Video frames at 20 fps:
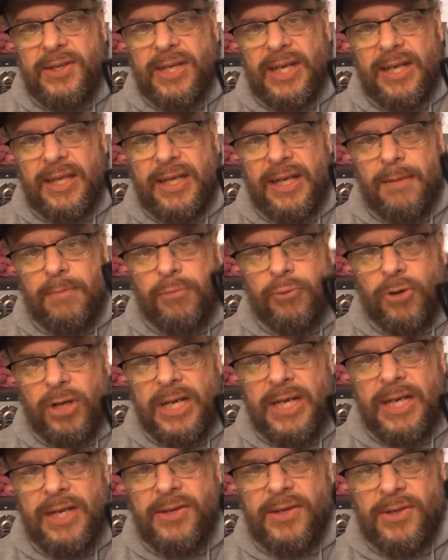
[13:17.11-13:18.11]
I think
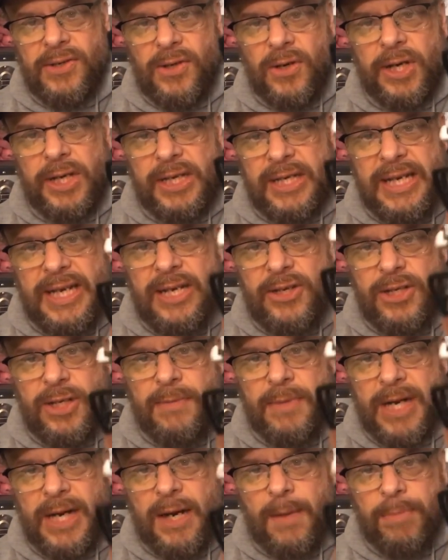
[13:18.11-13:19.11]
Breeze is going to teach him
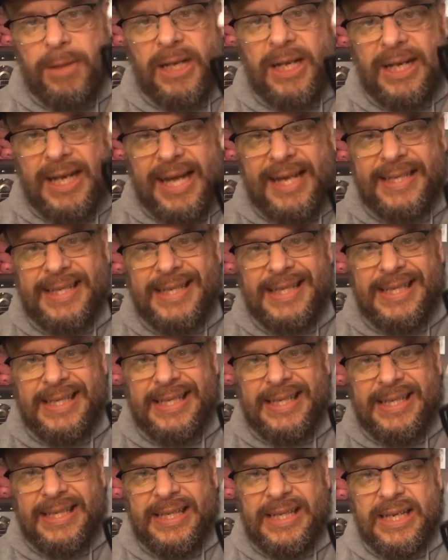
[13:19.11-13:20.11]
a couple of
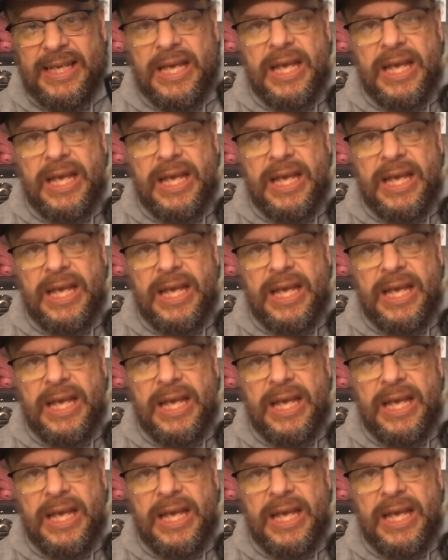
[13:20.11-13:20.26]
lessons.